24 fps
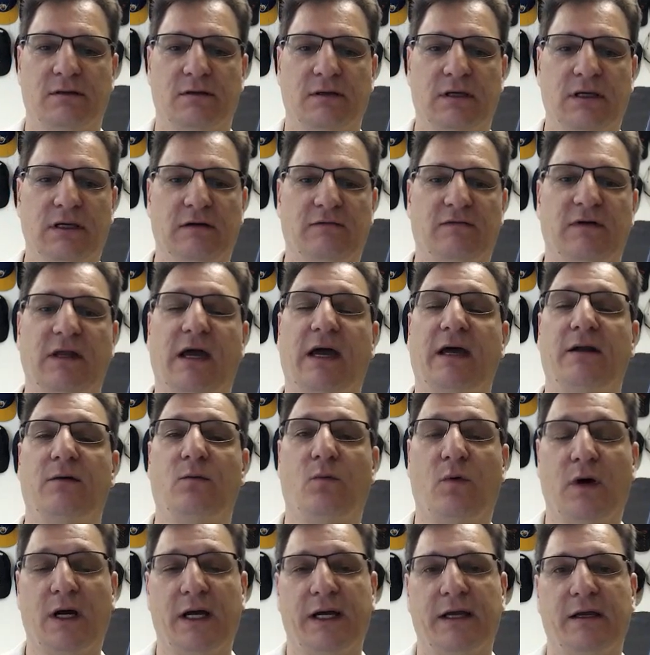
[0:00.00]
If
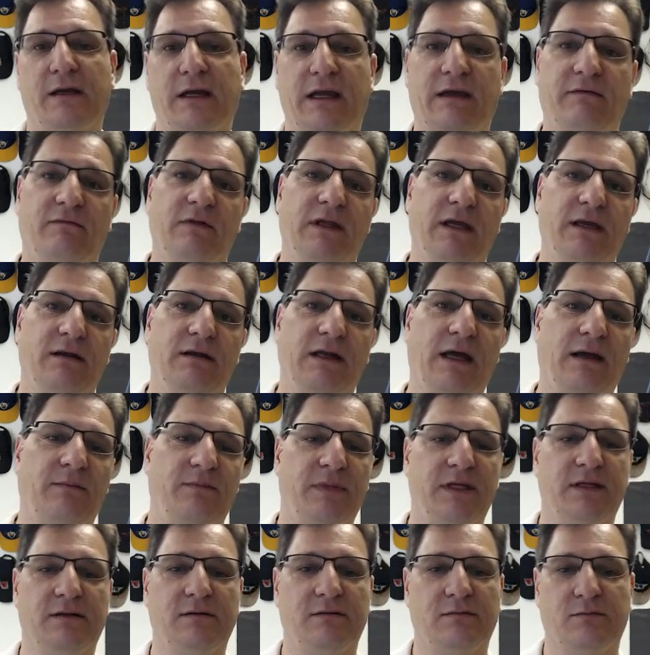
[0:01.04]
not, why have they not
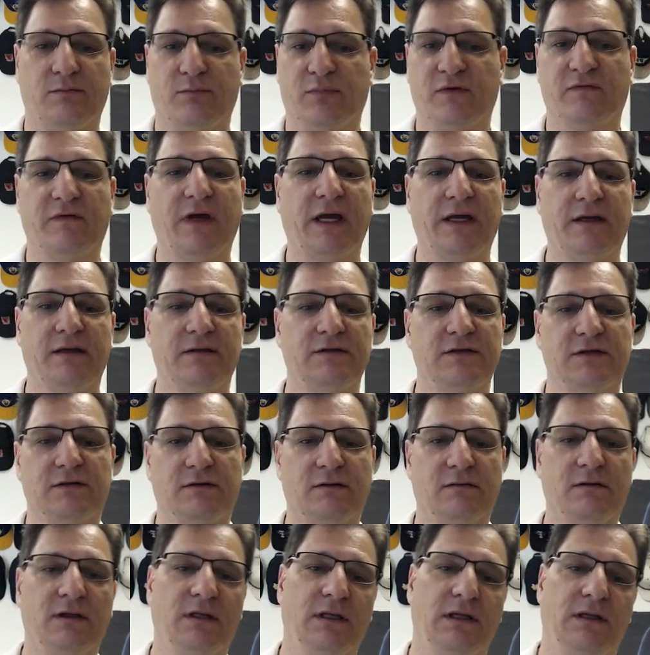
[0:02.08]
been provided?
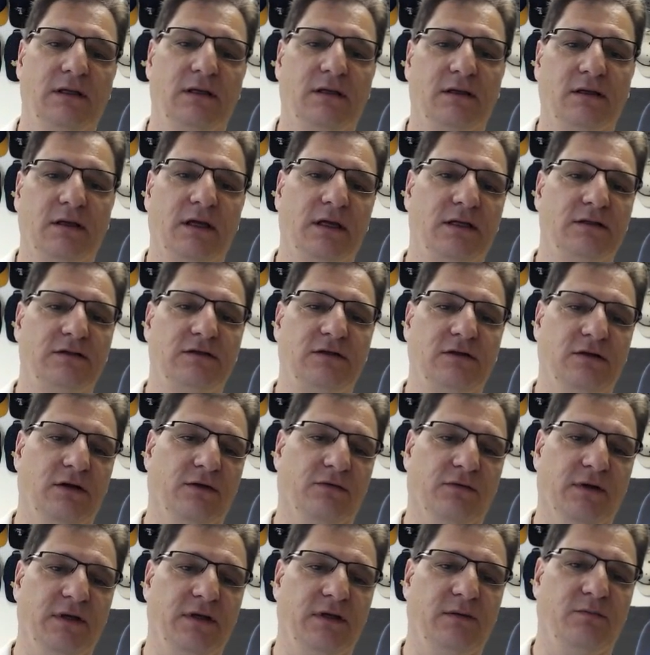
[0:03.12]
So 2 to
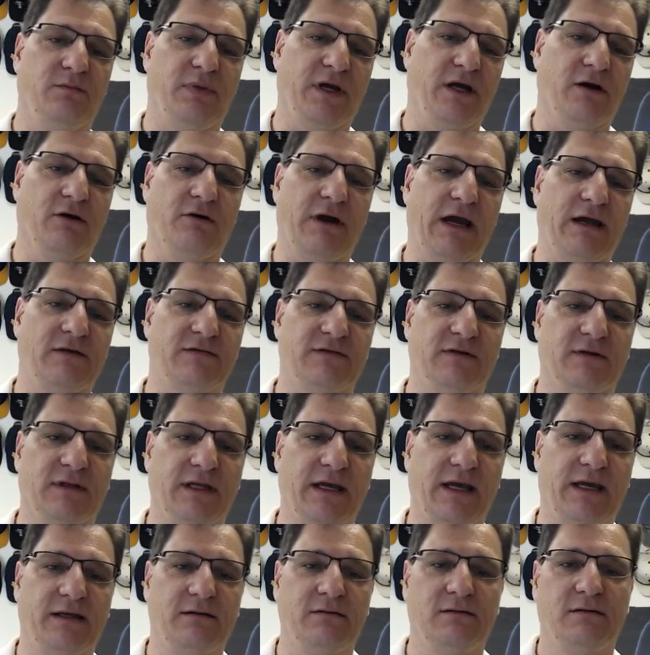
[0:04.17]
3 paragraphs on
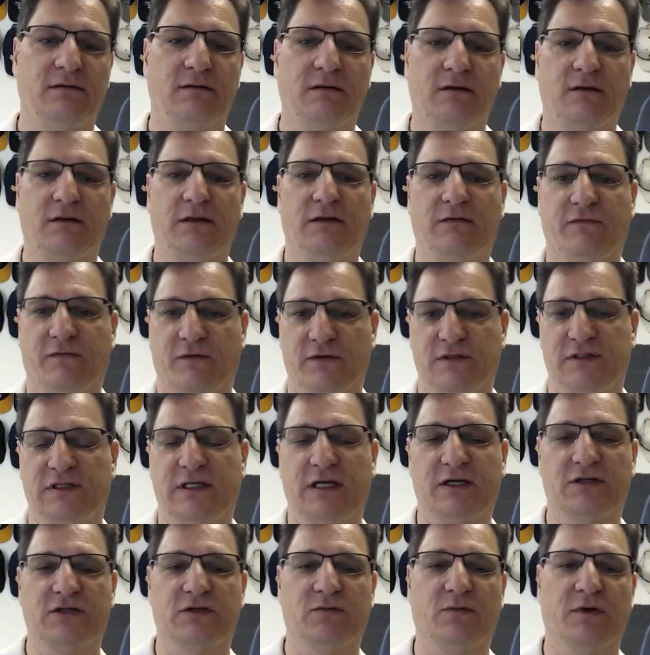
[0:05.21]
that. The first
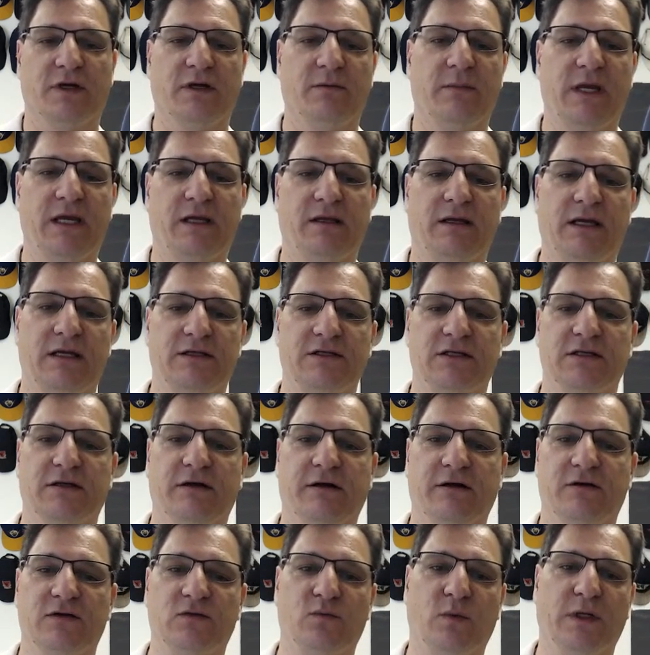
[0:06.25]
section where you're making that
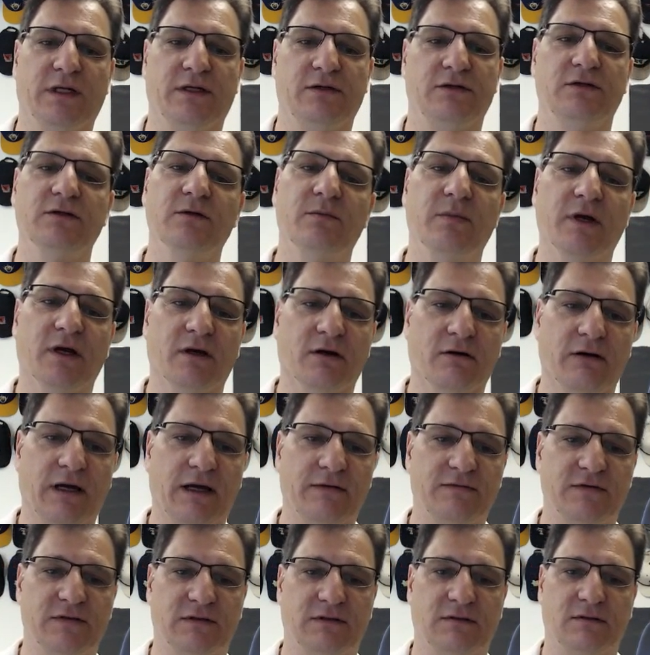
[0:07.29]
scenario is 1 to 2
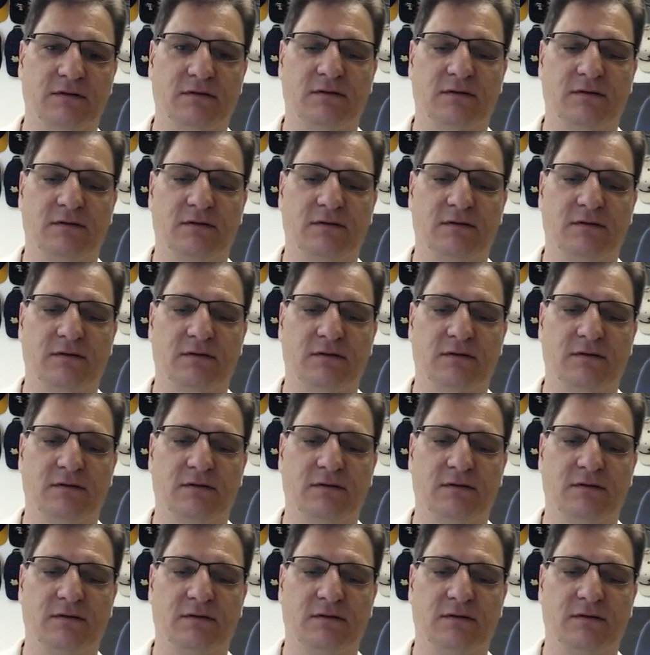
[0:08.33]
paragraphs.